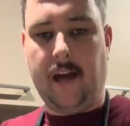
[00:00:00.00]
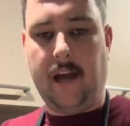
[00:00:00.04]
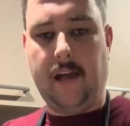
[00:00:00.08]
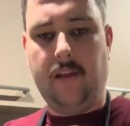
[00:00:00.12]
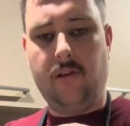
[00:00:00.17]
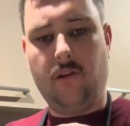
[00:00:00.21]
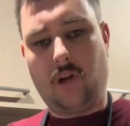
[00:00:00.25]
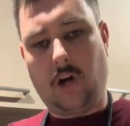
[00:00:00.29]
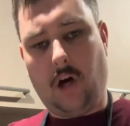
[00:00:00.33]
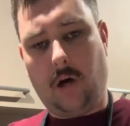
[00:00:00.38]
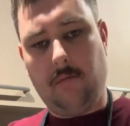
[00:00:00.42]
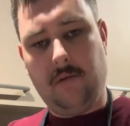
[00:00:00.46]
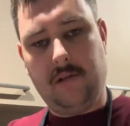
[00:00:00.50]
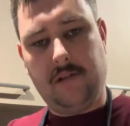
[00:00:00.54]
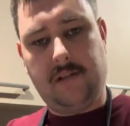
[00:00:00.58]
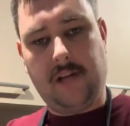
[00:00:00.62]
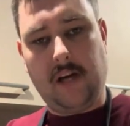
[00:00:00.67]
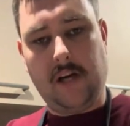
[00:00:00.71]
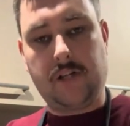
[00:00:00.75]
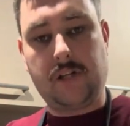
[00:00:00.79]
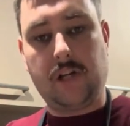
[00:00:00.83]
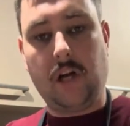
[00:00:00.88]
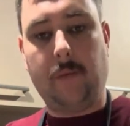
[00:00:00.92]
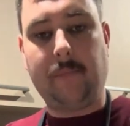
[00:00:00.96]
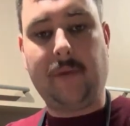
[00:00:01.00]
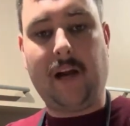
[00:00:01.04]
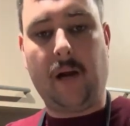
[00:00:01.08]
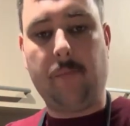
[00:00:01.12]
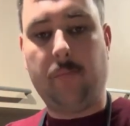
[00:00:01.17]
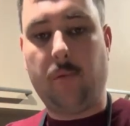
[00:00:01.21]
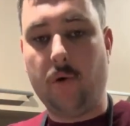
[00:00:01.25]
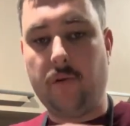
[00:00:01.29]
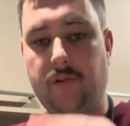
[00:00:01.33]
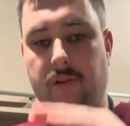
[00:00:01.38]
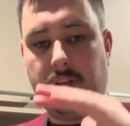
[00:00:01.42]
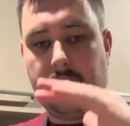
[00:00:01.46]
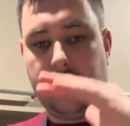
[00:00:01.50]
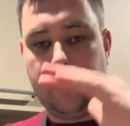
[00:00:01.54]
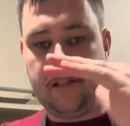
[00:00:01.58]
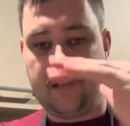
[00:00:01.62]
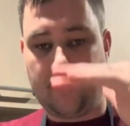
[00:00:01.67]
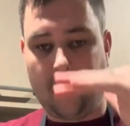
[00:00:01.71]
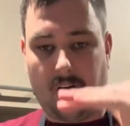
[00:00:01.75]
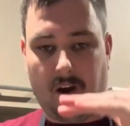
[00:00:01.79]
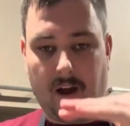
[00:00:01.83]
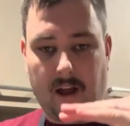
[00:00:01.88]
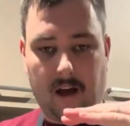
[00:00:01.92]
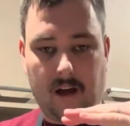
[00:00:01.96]
in the comment section, I'm going to put the
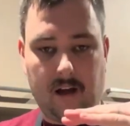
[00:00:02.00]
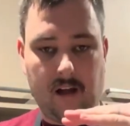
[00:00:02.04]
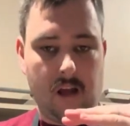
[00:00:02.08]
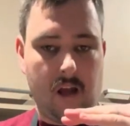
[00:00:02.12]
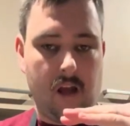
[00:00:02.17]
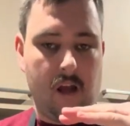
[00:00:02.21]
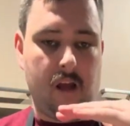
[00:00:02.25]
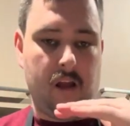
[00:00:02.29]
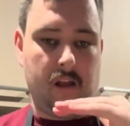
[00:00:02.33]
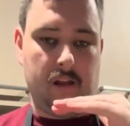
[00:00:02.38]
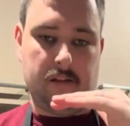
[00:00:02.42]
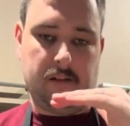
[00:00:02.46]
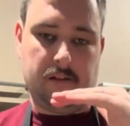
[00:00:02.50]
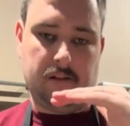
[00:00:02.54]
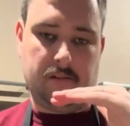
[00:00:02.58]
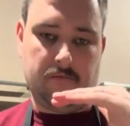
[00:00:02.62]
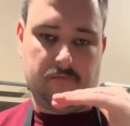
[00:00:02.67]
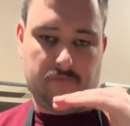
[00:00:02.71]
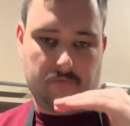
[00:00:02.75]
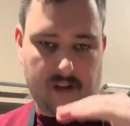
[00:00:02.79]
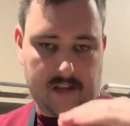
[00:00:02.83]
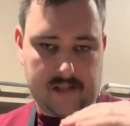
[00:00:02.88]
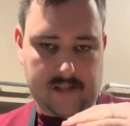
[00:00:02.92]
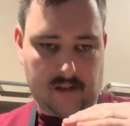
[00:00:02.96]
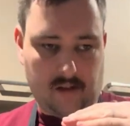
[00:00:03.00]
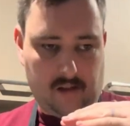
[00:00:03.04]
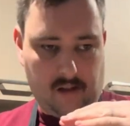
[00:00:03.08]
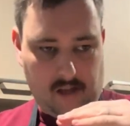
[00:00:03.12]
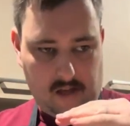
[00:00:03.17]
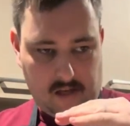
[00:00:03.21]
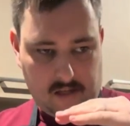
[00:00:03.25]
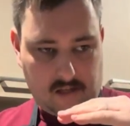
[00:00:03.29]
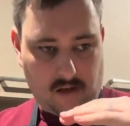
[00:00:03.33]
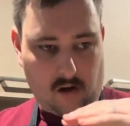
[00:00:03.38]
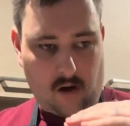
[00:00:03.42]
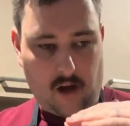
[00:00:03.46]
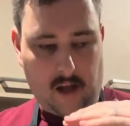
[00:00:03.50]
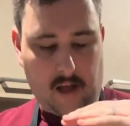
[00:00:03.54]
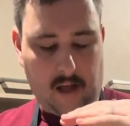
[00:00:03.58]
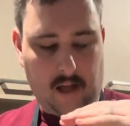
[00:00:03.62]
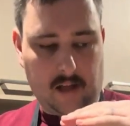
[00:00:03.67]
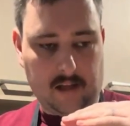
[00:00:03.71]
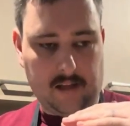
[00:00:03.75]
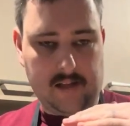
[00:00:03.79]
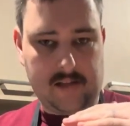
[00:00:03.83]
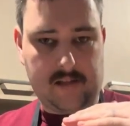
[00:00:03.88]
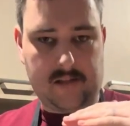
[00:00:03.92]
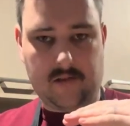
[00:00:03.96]
entire
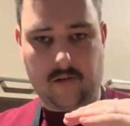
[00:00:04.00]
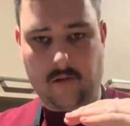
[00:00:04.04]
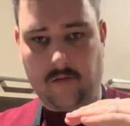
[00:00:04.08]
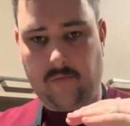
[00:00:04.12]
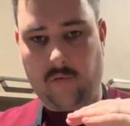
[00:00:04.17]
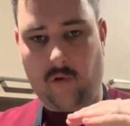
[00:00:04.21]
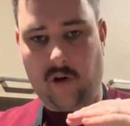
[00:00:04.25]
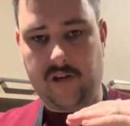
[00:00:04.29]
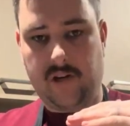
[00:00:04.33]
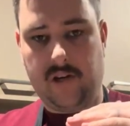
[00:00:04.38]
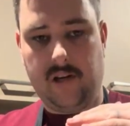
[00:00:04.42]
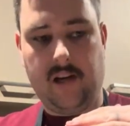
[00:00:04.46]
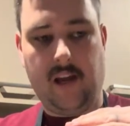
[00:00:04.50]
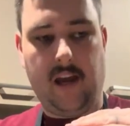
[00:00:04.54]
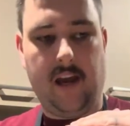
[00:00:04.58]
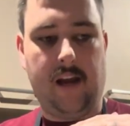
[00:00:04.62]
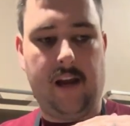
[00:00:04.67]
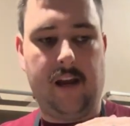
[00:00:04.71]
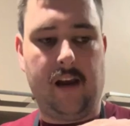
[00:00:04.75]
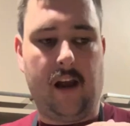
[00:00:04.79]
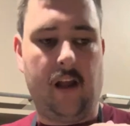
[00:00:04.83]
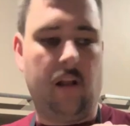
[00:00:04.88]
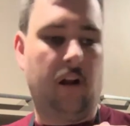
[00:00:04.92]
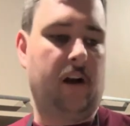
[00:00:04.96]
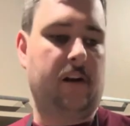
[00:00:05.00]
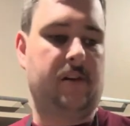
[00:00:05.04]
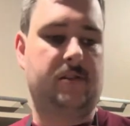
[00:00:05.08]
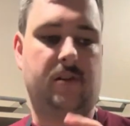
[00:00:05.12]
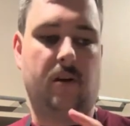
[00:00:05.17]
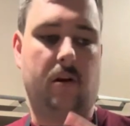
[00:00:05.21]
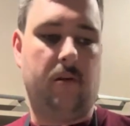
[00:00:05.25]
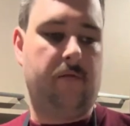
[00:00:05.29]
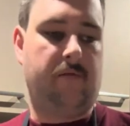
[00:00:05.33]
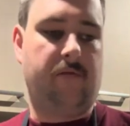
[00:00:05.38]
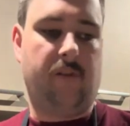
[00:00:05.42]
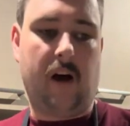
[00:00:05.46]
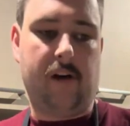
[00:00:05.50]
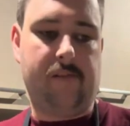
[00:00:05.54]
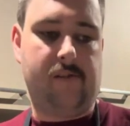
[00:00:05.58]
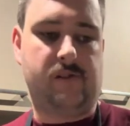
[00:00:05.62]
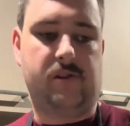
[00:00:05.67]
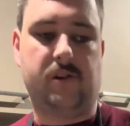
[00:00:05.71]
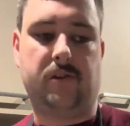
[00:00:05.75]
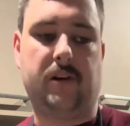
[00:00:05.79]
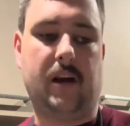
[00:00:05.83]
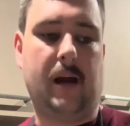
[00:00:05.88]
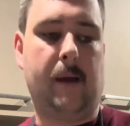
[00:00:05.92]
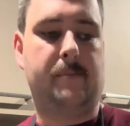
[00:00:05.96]
list of what you need, like
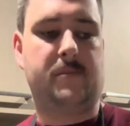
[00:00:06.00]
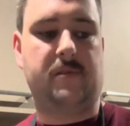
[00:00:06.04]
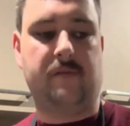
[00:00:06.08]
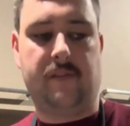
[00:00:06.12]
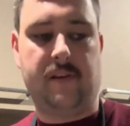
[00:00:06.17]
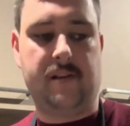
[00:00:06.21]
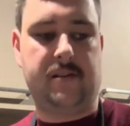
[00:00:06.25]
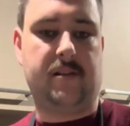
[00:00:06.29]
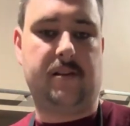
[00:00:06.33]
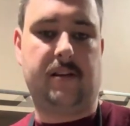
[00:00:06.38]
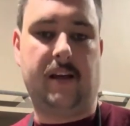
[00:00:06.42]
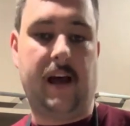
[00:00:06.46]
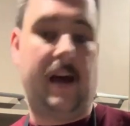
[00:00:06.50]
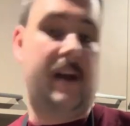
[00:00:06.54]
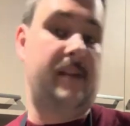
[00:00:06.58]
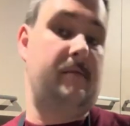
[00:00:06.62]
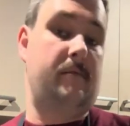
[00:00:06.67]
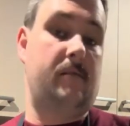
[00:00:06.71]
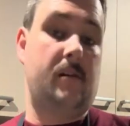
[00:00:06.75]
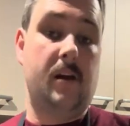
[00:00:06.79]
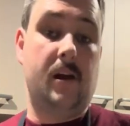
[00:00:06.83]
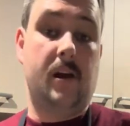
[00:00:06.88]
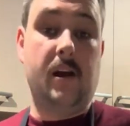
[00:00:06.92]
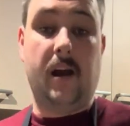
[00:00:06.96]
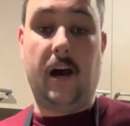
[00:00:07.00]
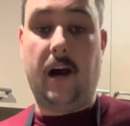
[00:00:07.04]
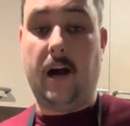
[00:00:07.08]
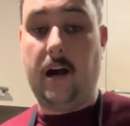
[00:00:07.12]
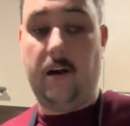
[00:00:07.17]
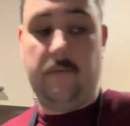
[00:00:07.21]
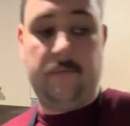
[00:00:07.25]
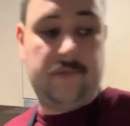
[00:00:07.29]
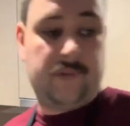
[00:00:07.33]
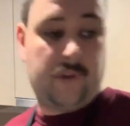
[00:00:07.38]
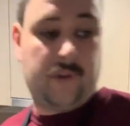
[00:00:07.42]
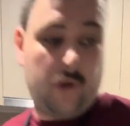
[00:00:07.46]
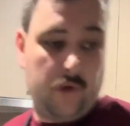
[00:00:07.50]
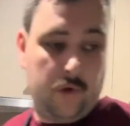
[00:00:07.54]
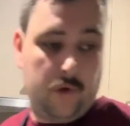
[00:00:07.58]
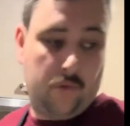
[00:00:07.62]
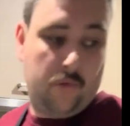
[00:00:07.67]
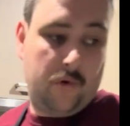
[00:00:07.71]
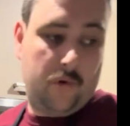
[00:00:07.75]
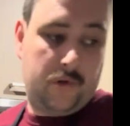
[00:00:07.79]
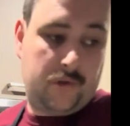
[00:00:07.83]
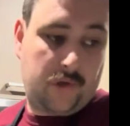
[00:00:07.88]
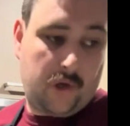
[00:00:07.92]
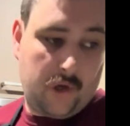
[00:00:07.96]
500 grams of this or that. So
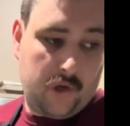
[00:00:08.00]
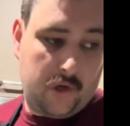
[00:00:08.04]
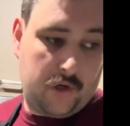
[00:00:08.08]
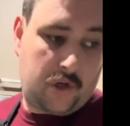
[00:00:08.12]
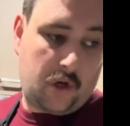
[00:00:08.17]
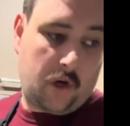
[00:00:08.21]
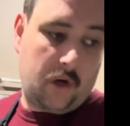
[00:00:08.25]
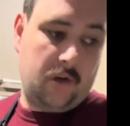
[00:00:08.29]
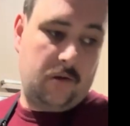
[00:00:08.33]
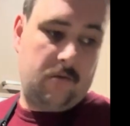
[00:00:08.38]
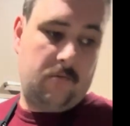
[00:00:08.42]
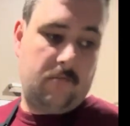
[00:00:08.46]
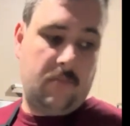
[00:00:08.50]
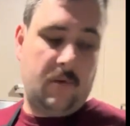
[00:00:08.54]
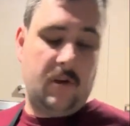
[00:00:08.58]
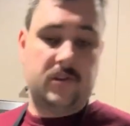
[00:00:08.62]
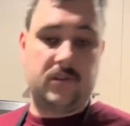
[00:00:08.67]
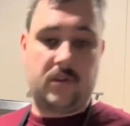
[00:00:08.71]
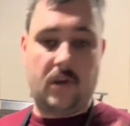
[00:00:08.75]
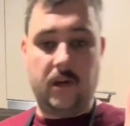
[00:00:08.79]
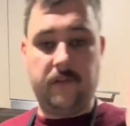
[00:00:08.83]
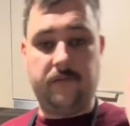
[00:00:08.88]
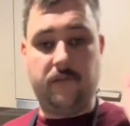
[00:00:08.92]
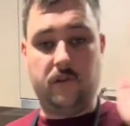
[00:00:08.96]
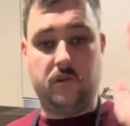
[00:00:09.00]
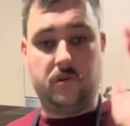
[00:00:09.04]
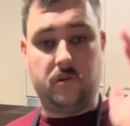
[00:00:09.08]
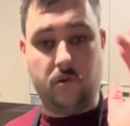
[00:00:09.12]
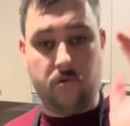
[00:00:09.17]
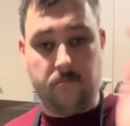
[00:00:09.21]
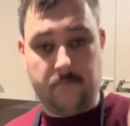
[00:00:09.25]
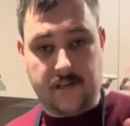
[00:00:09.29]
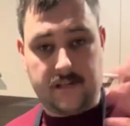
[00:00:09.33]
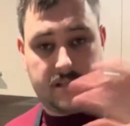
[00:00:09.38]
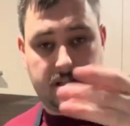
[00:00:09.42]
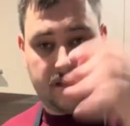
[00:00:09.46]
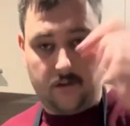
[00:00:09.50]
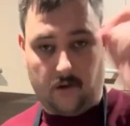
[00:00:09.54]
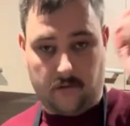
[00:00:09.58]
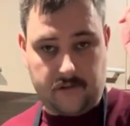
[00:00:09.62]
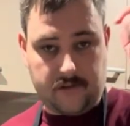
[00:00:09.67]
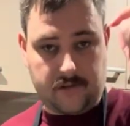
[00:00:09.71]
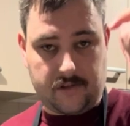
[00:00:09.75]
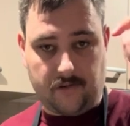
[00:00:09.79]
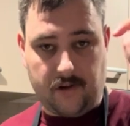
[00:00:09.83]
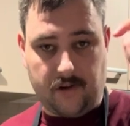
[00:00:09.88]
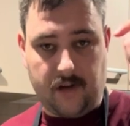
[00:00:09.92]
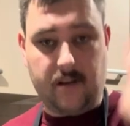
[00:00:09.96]
if you do miss it on the
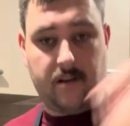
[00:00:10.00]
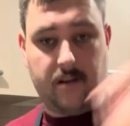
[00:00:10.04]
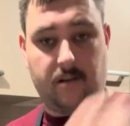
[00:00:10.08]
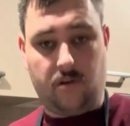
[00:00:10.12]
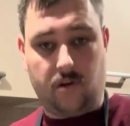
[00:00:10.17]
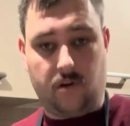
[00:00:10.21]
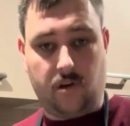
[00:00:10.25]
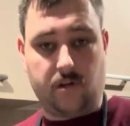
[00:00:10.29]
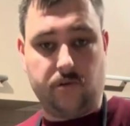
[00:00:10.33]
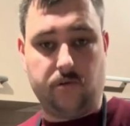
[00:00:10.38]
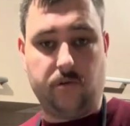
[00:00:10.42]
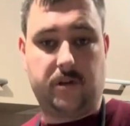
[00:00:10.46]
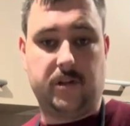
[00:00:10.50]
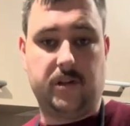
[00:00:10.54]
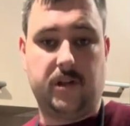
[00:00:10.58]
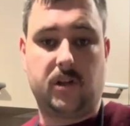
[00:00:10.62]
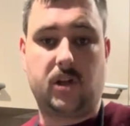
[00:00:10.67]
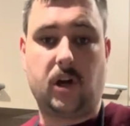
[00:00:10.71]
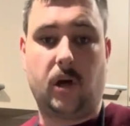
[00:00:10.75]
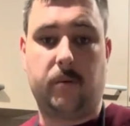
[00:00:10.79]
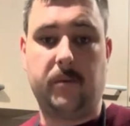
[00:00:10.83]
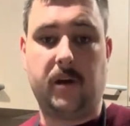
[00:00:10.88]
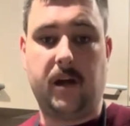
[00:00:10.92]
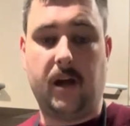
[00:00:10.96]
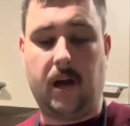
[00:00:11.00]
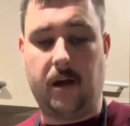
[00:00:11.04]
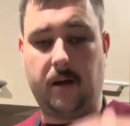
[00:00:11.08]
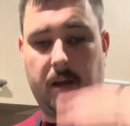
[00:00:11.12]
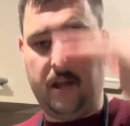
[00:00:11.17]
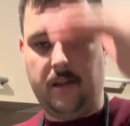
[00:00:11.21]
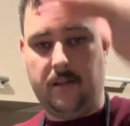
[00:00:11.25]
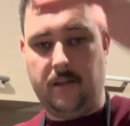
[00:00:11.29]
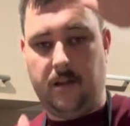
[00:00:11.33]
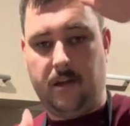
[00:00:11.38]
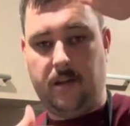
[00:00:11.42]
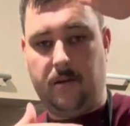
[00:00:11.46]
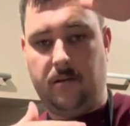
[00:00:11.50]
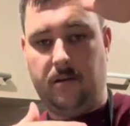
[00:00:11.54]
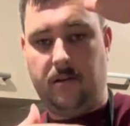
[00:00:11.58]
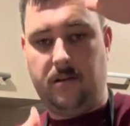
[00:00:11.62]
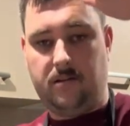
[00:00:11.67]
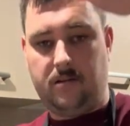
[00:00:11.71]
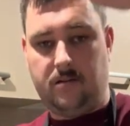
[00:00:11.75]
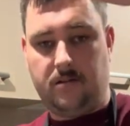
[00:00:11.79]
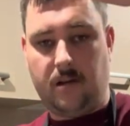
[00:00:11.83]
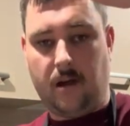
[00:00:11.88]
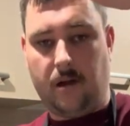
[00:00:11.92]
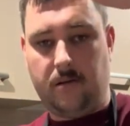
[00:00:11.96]
screen, you can look in the comment in the
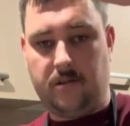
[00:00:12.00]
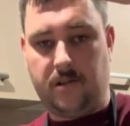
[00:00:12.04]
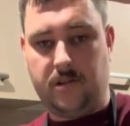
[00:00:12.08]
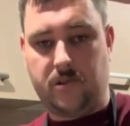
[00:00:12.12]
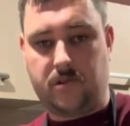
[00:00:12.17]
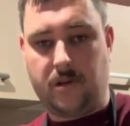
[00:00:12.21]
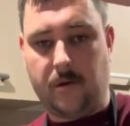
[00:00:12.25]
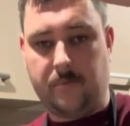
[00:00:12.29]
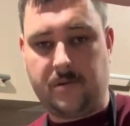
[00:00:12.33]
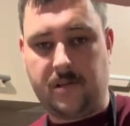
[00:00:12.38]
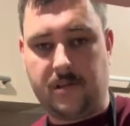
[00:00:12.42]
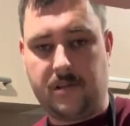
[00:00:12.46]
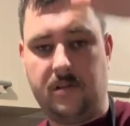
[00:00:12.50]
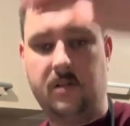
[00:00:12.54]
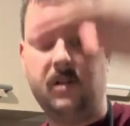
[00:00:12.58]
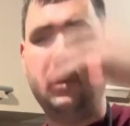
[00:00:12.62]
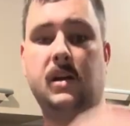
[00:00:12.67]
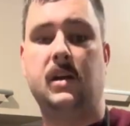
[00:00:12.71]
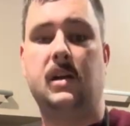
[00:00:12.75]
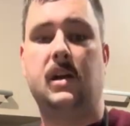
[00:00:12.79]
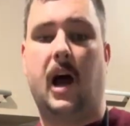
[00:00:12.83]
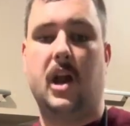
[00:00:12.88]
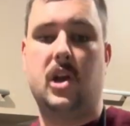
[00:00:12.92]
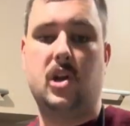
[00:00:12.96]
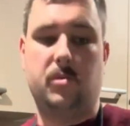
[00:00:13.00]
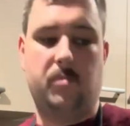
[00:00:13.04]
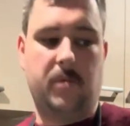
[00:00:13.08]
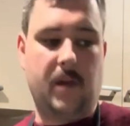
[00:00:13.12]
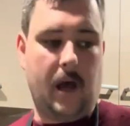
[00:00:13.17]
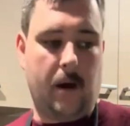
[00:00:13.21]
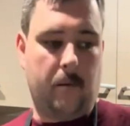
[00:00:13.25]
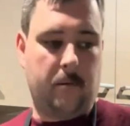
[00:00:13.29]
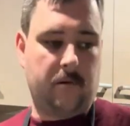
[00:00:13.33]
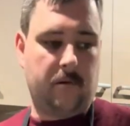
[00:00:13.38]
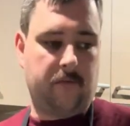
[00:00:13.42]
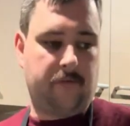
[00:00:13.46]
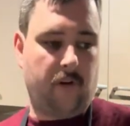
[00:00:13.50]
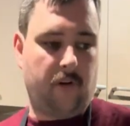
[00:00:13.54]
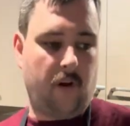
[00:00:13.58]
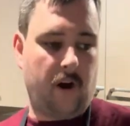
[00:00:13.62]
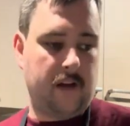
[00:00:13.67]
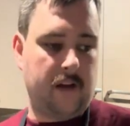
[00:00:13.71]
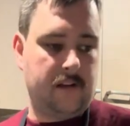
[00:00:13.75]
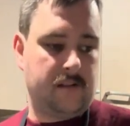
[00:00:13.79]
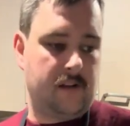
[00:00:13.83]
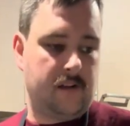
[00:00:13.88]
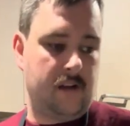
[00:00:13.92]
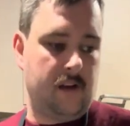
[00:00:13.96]
description, and you'll be able to
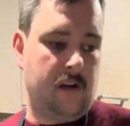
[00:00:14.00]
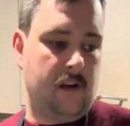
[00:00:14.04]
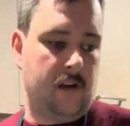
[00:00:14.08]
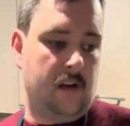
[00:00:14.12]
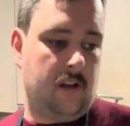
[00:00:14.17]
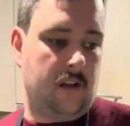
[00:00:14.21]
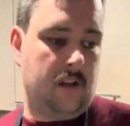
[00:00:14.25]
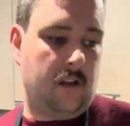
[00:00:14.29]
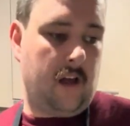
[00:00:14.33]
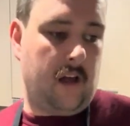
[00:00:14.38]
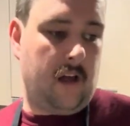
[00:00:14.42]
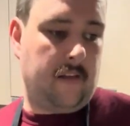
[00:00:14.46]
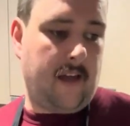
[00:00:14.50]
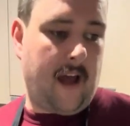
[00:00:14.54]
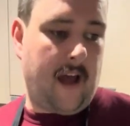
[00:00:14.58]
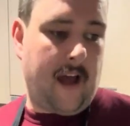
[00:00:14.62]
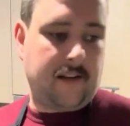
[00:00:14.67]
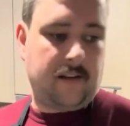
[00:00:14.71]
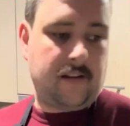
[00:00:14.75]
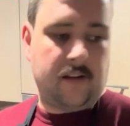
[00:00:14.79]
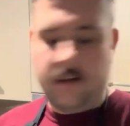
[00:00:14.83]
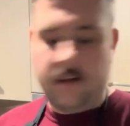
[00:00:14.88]
find that.